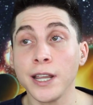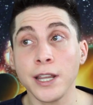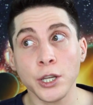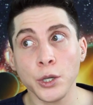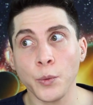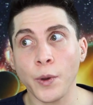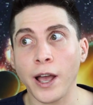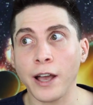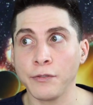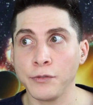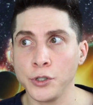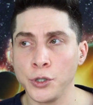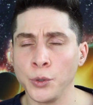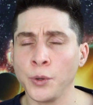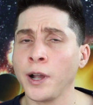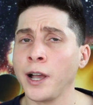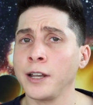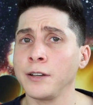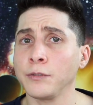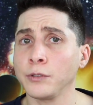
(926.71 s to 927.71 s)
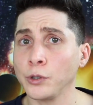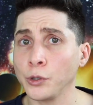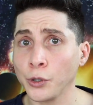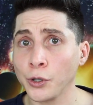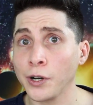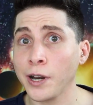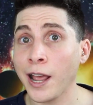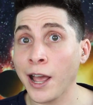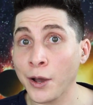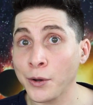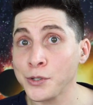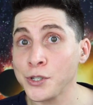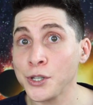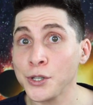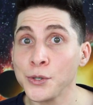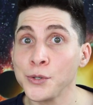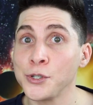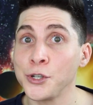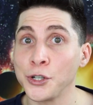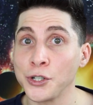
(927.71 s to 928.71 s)
you have to kind of learn how
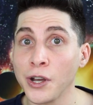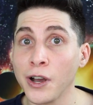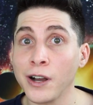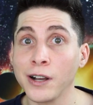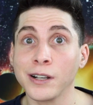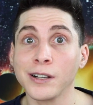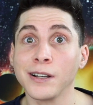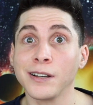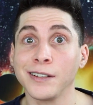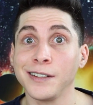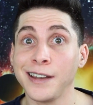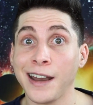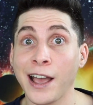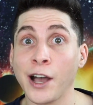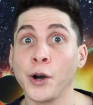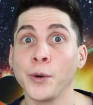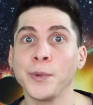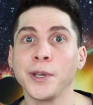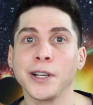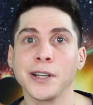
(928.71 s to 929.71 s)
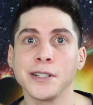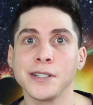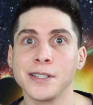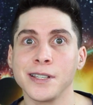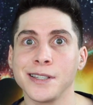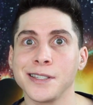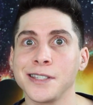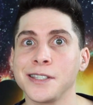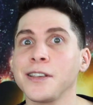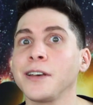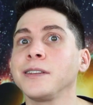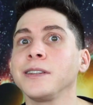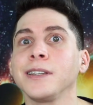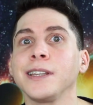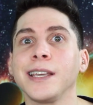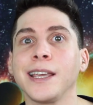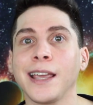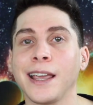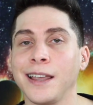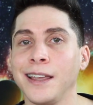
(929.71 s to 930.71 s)
to use your tongue now, because it
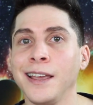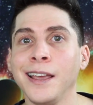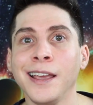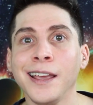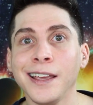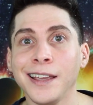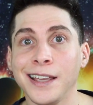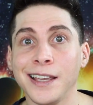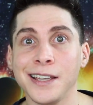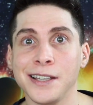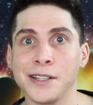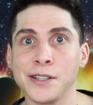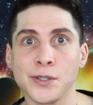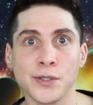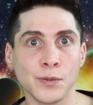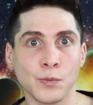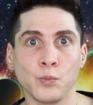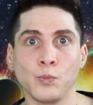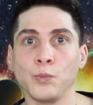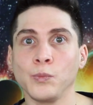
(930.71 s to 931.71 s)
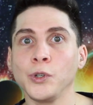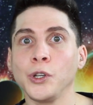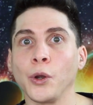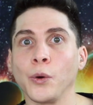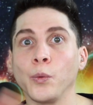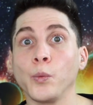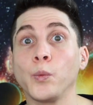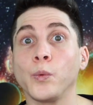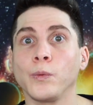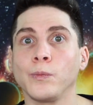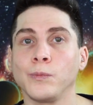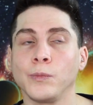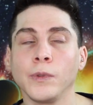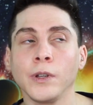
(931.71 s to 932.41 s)
suddenly is, you know,